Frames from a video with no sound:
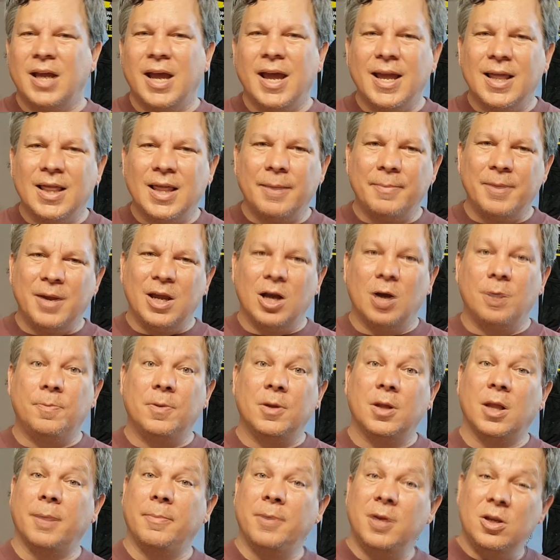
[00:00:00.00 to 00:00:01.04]
"Hey, let me help
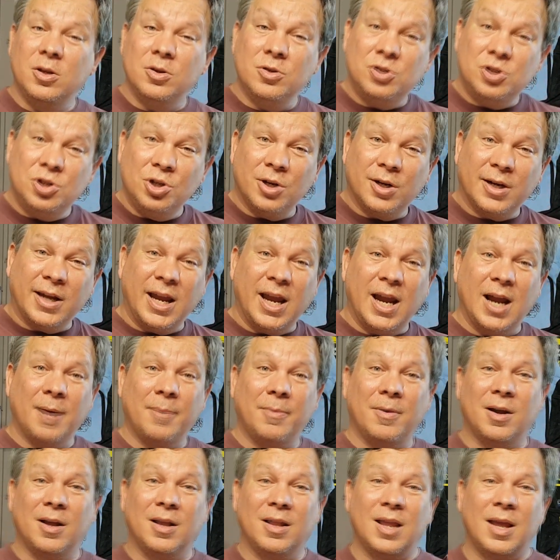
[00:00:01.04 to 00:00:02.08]
you. Let me use your
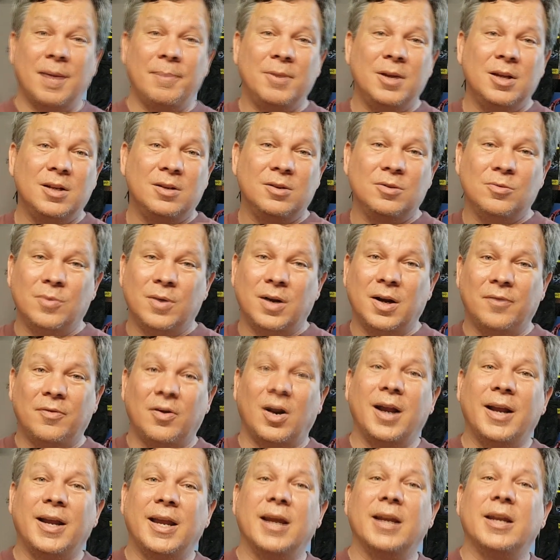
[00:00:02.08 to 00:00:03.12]
camera. Let me do whatever
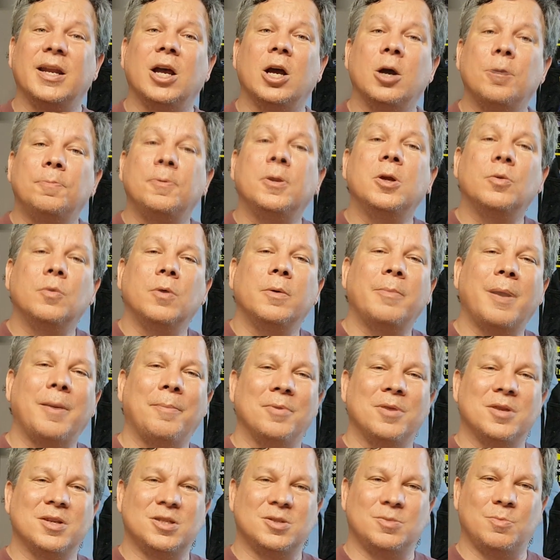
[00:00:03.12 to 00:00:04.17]
I can to help you
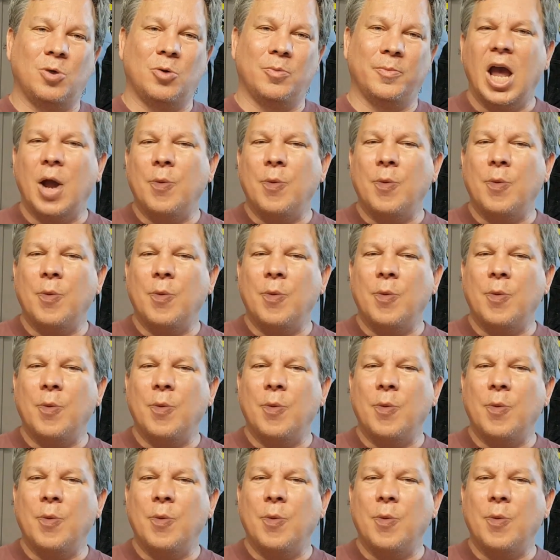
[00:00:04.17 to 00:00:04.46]
remember this moment."